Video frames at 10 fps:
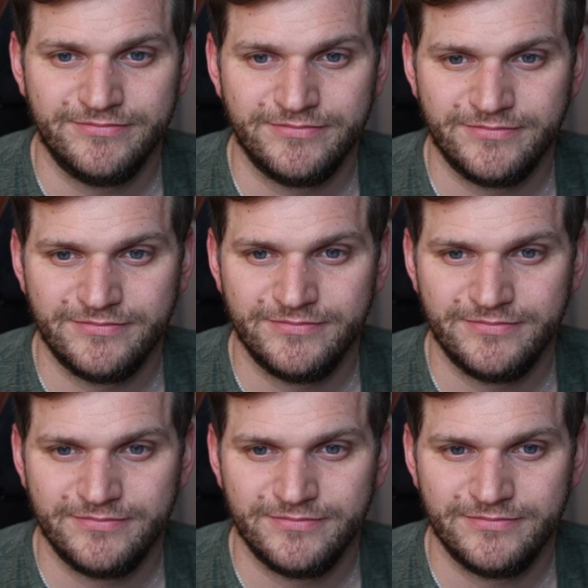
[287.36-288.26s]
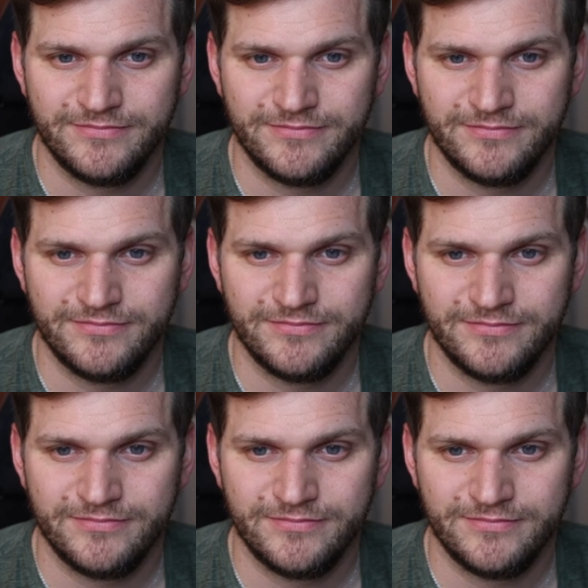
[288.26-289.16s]

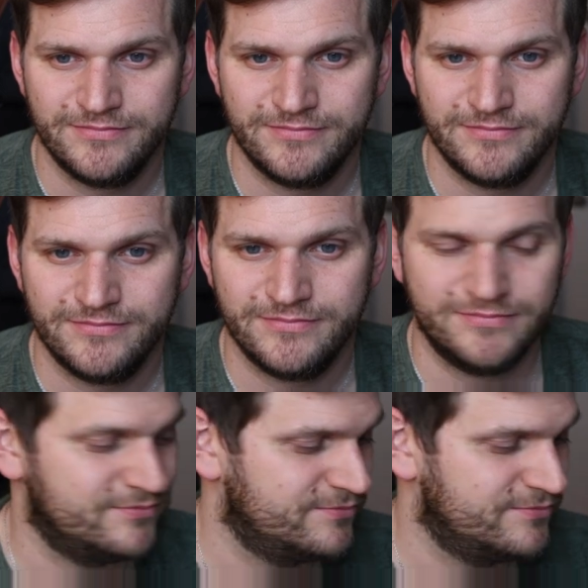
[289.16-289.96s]
No one is speaking in this clip.